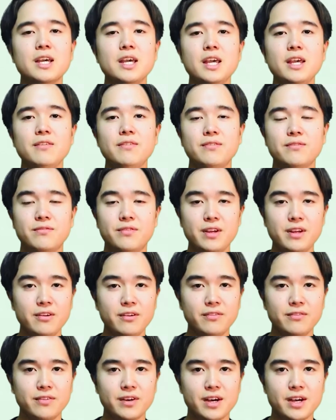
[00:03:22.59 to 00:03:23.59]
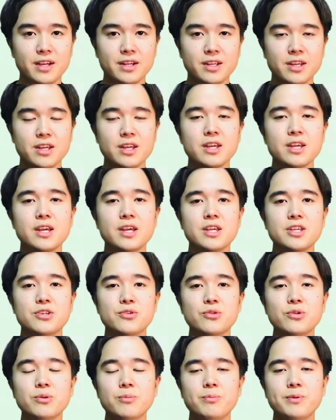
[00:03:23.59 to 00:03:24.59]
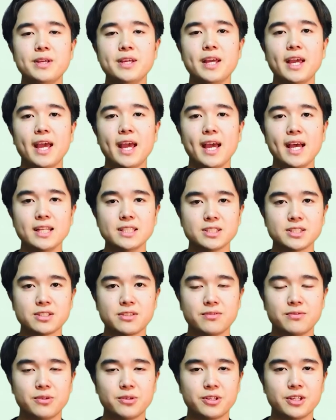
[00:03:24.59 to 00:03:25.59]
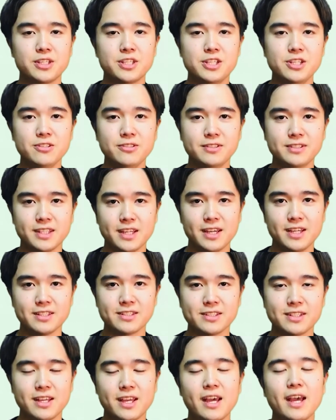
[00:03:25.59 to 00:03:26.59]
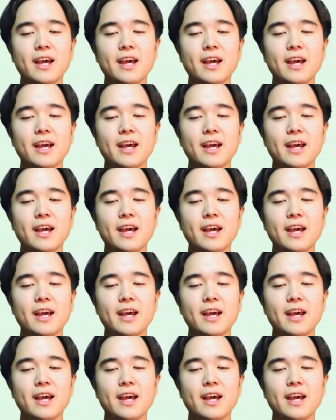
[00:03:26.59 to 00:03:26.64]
If verified, you will be asked for the new date